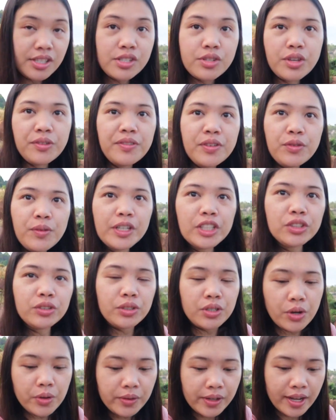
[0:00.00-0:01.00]
So if you want
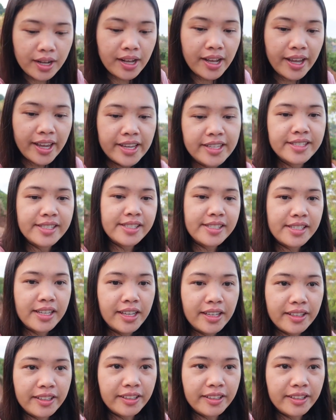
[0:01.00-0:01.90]
to know guys,